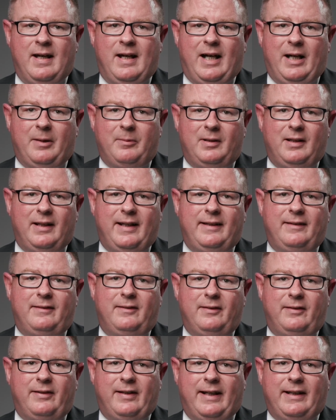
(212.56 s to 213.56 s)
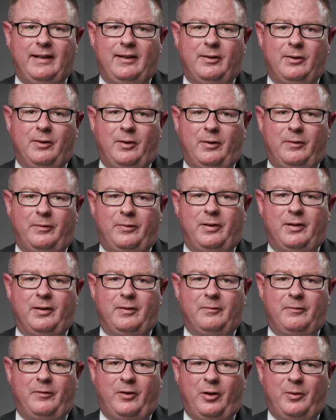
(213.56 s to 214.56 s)
I would like to thank you all for your
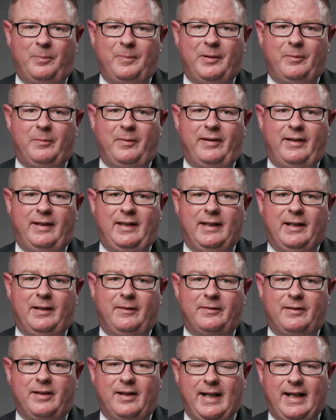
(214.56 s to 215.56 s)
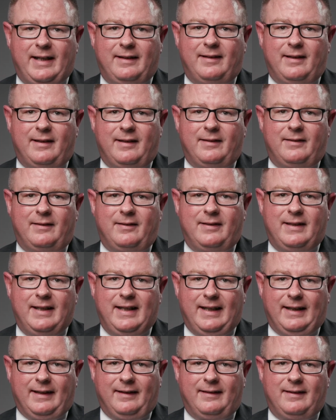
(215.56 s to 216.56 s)
involvement with the eHealth Directorate to
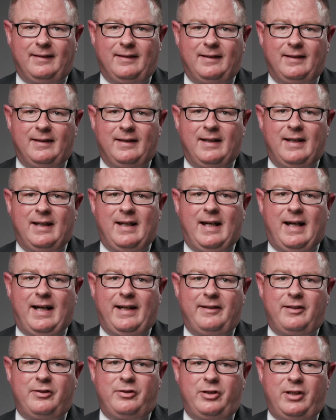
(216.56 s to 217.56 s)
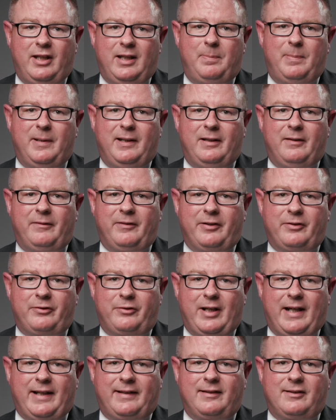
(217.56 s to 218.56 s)
date and the shaping of our
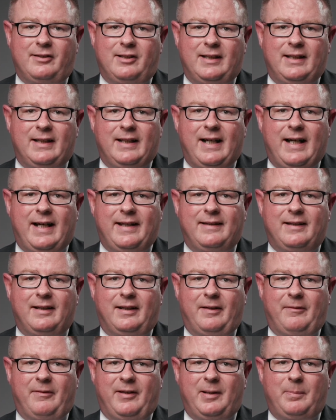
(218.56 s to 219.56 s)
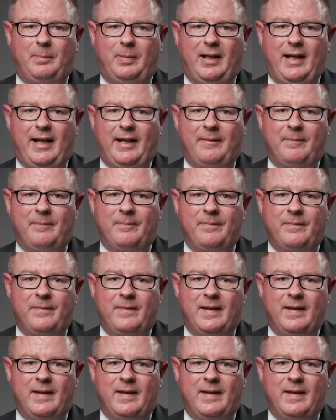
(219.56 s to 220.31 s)
strategy and delivery plan.